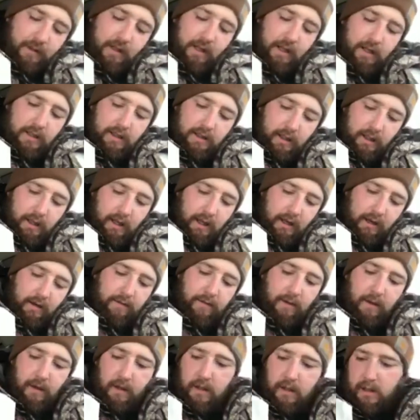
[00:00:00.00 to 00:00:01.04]
nice to
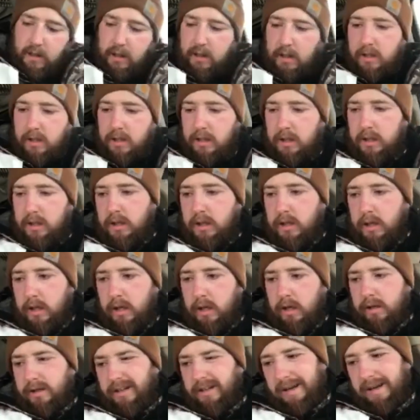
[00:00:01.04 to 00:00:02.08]
have.
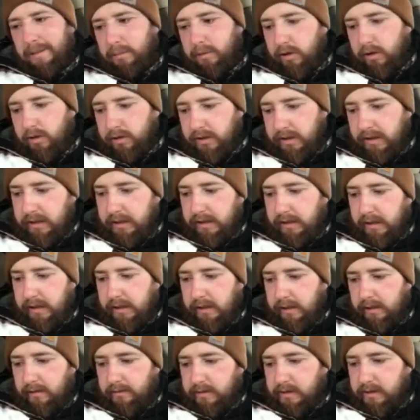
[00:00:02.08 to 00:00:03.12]
They're not broken
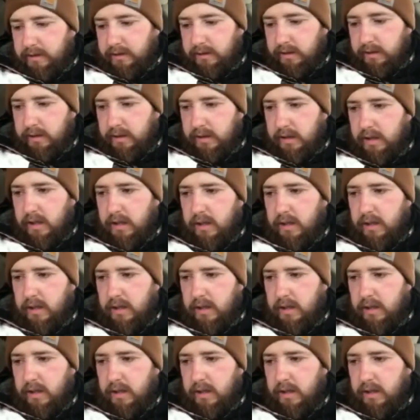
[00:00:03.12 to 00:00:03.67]
yet, obviously.